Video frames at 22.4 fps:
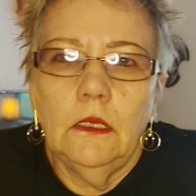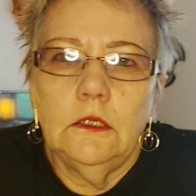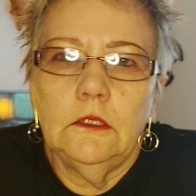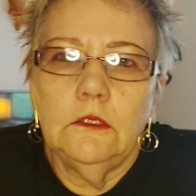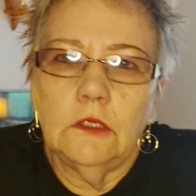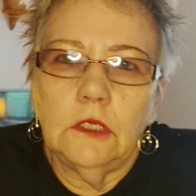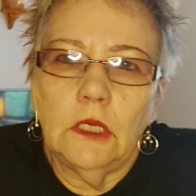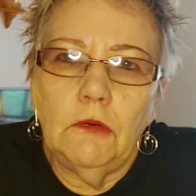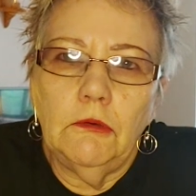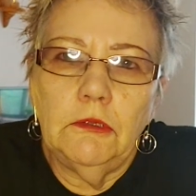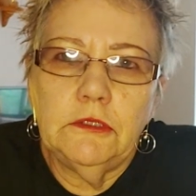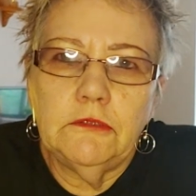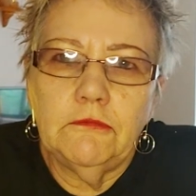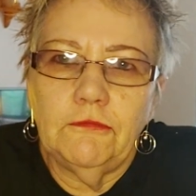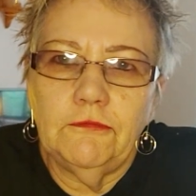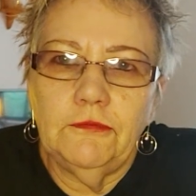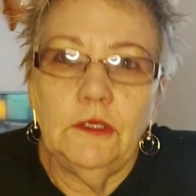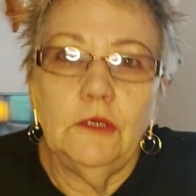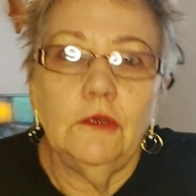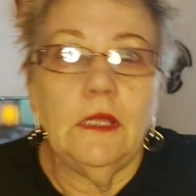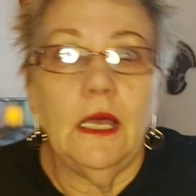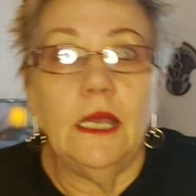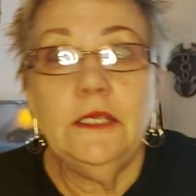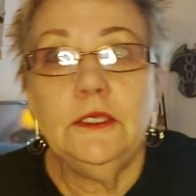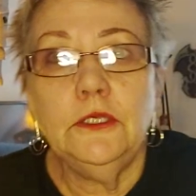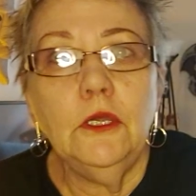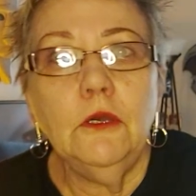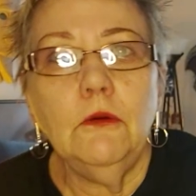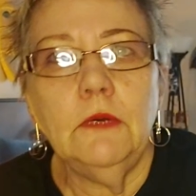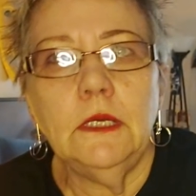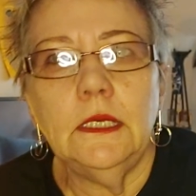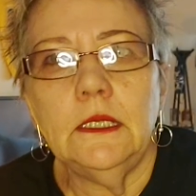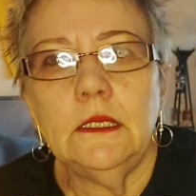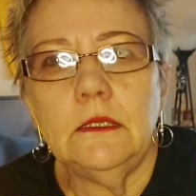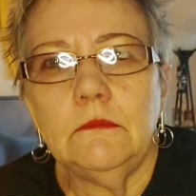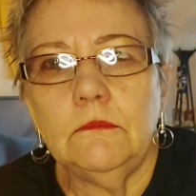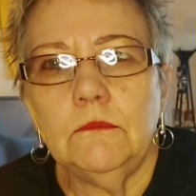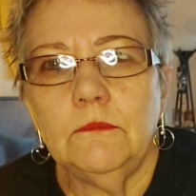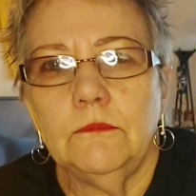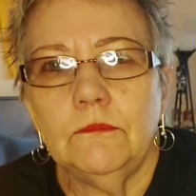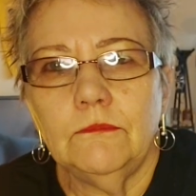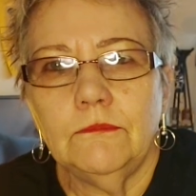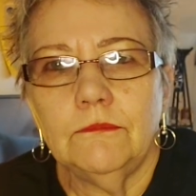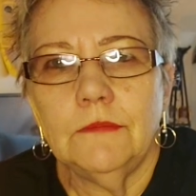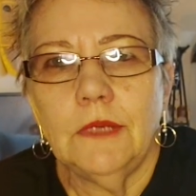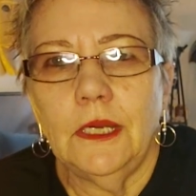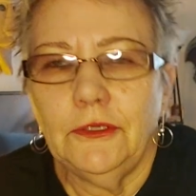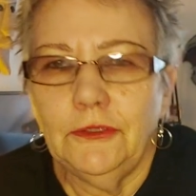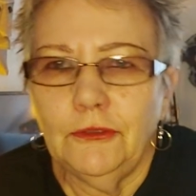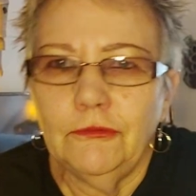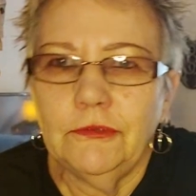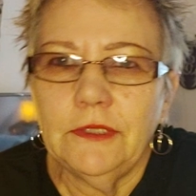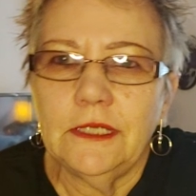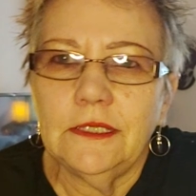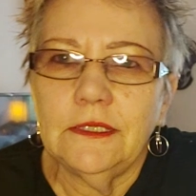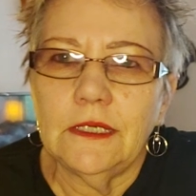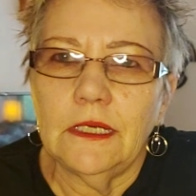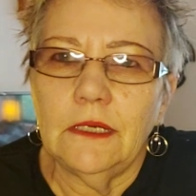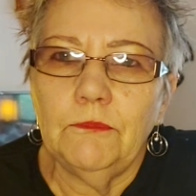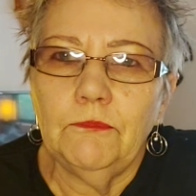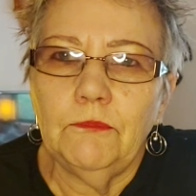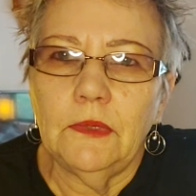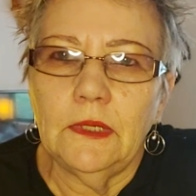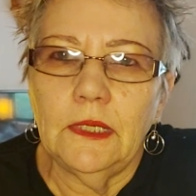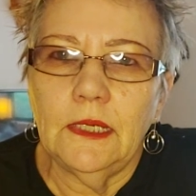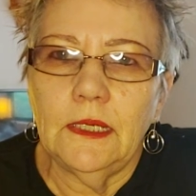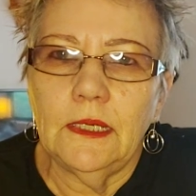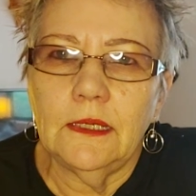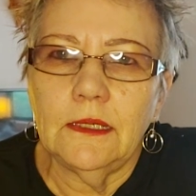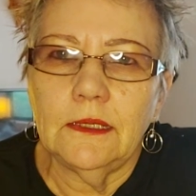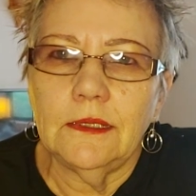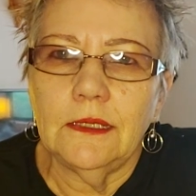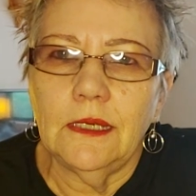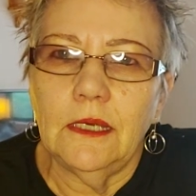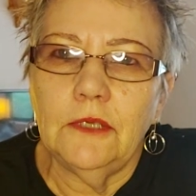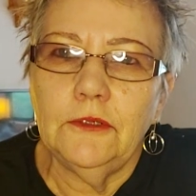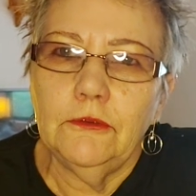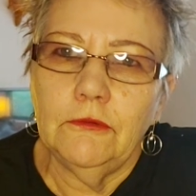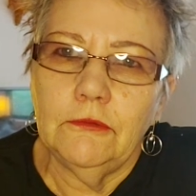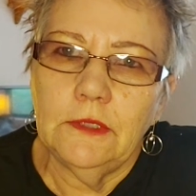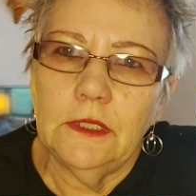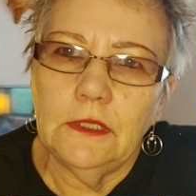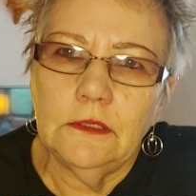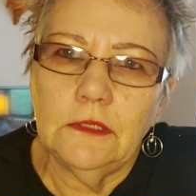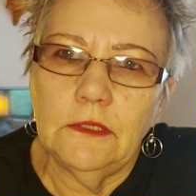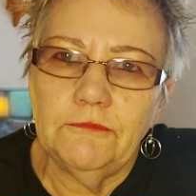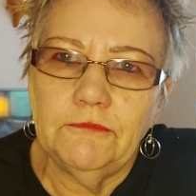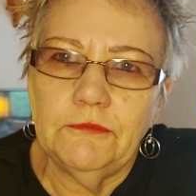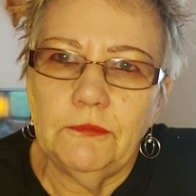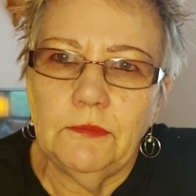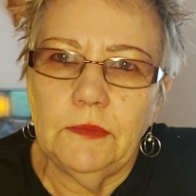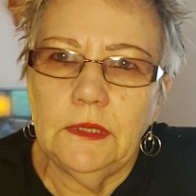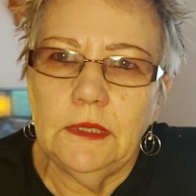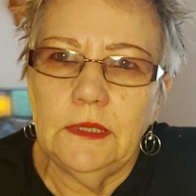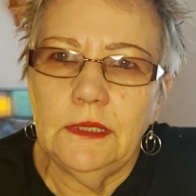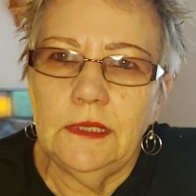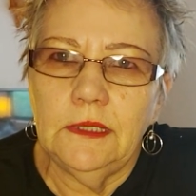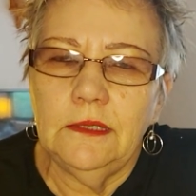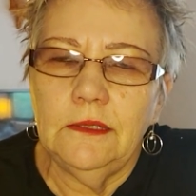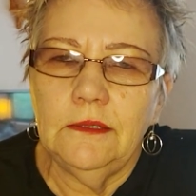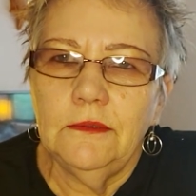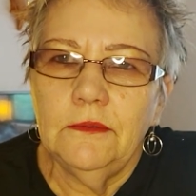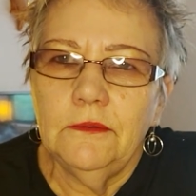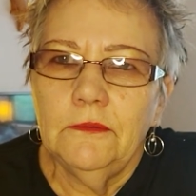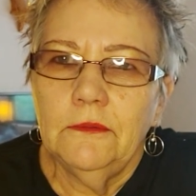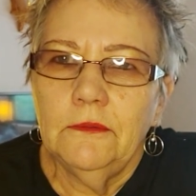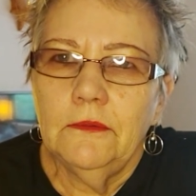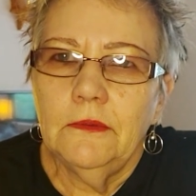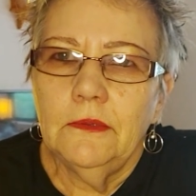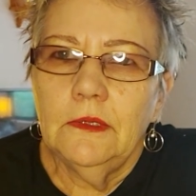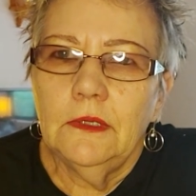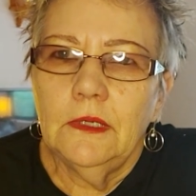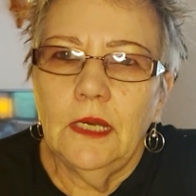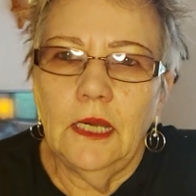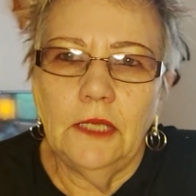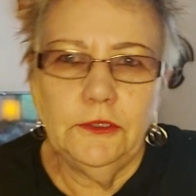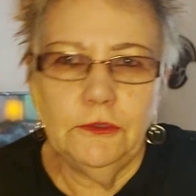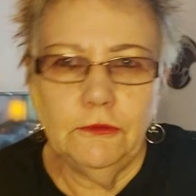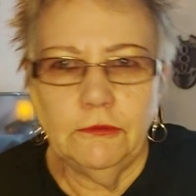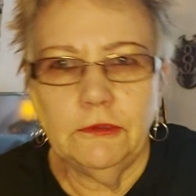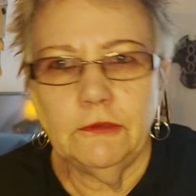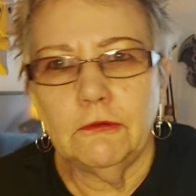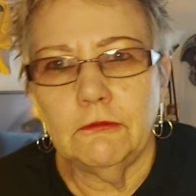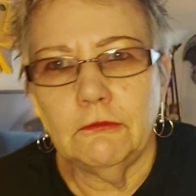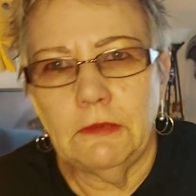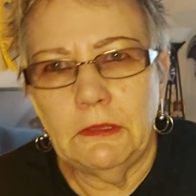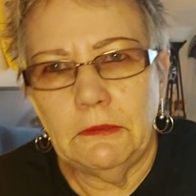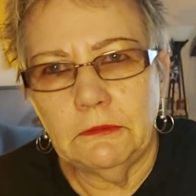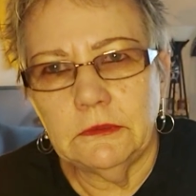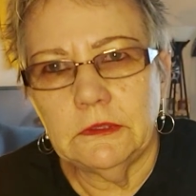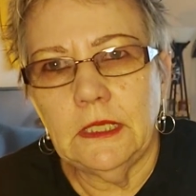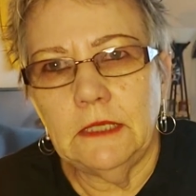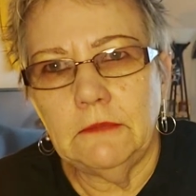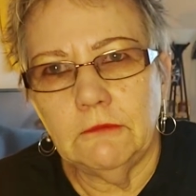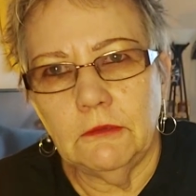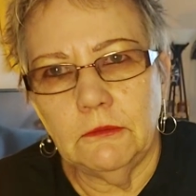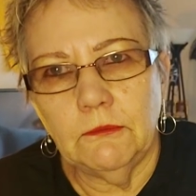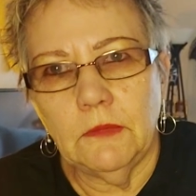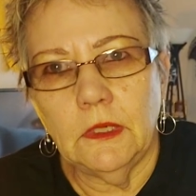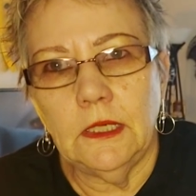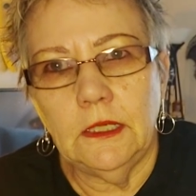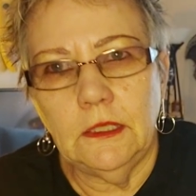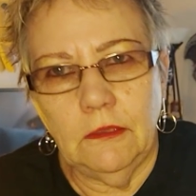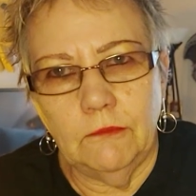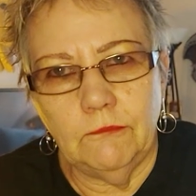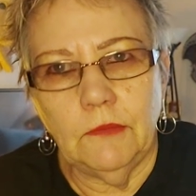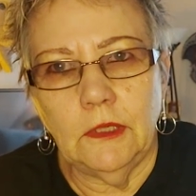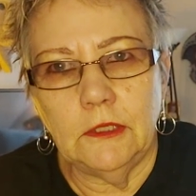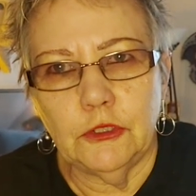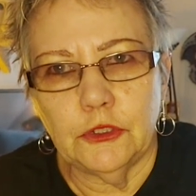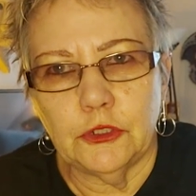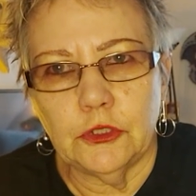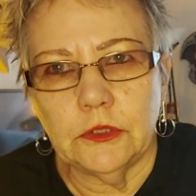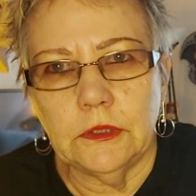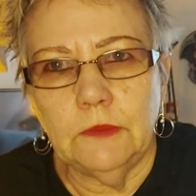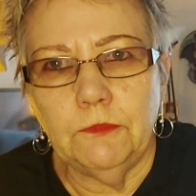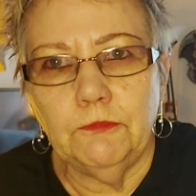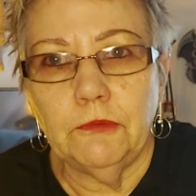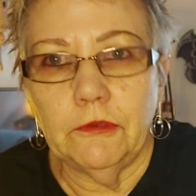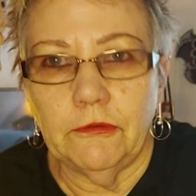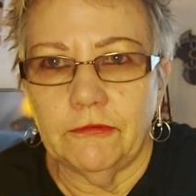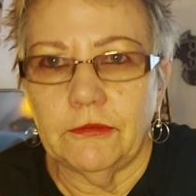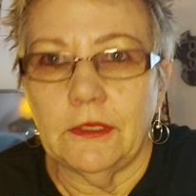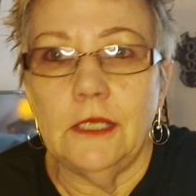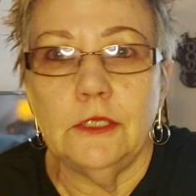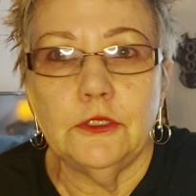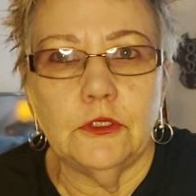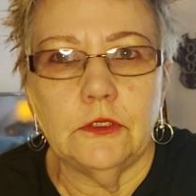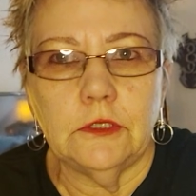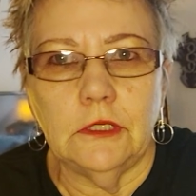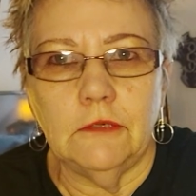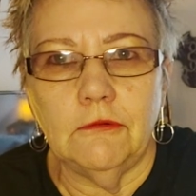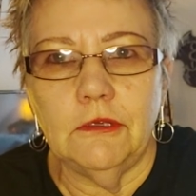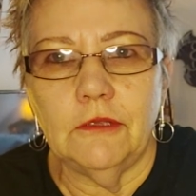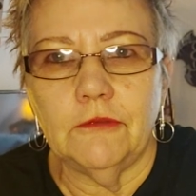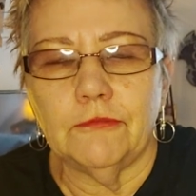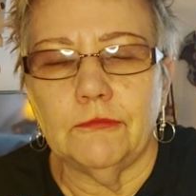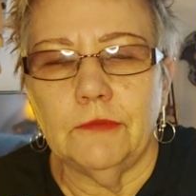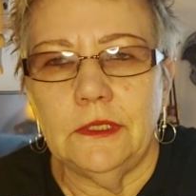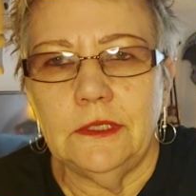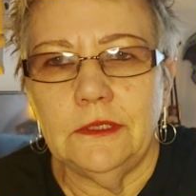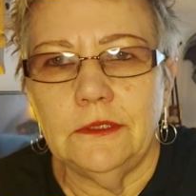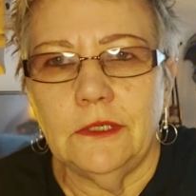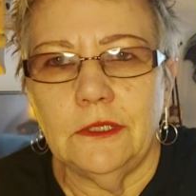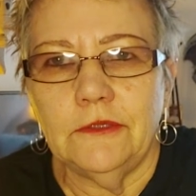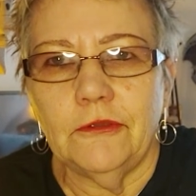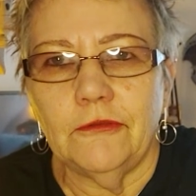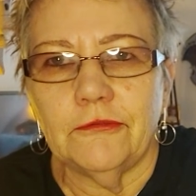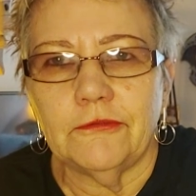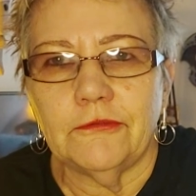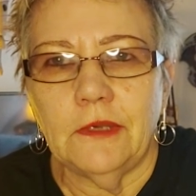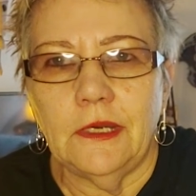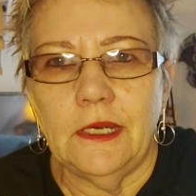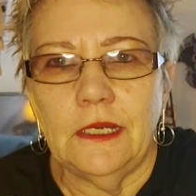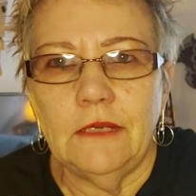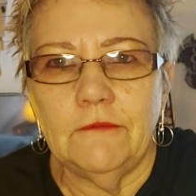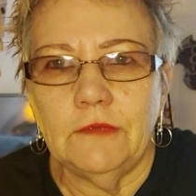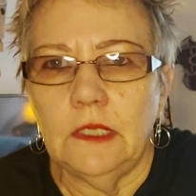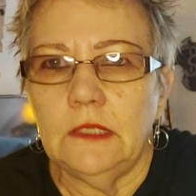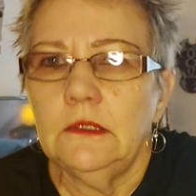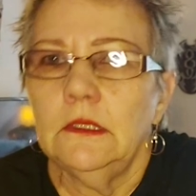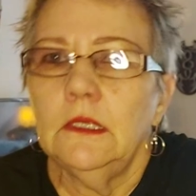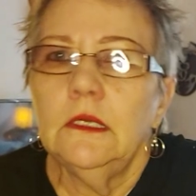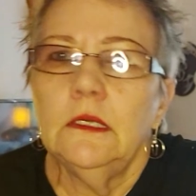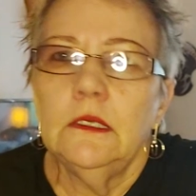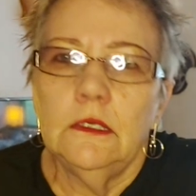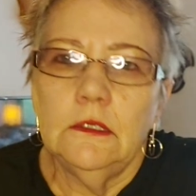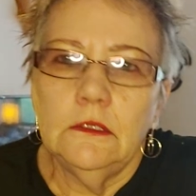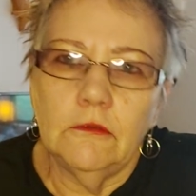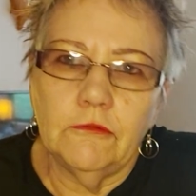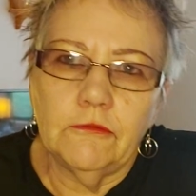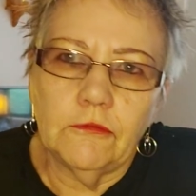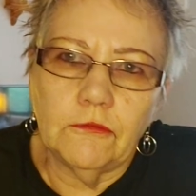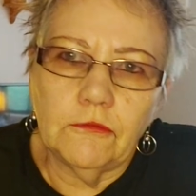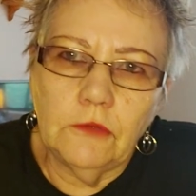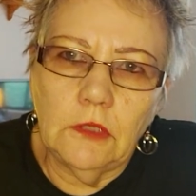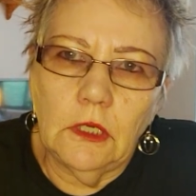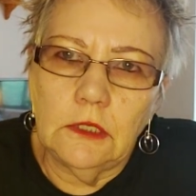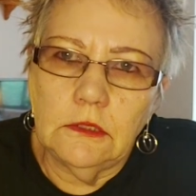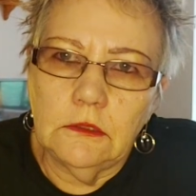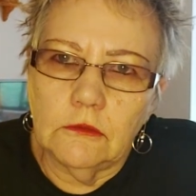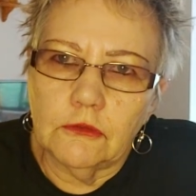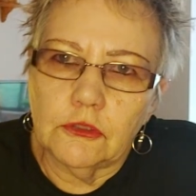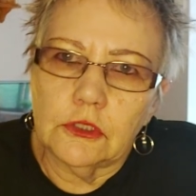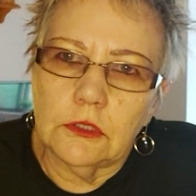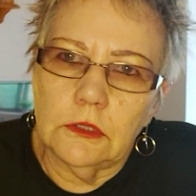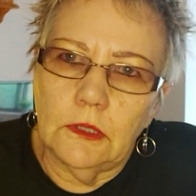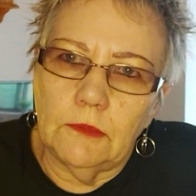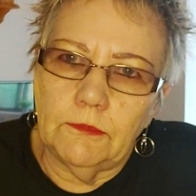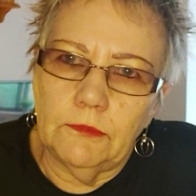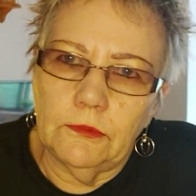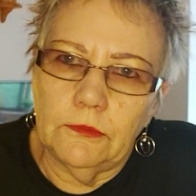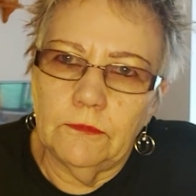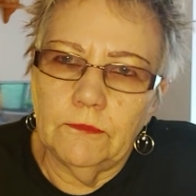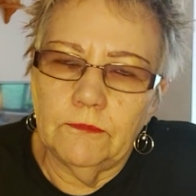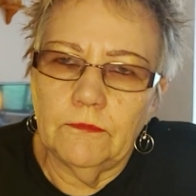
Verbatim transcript: You're going to feel, I knew it. I knew they'd come back. I knew they loved me. I knew they were, they were my, my ship with Sagittarius written on the side of it. This is not your ship.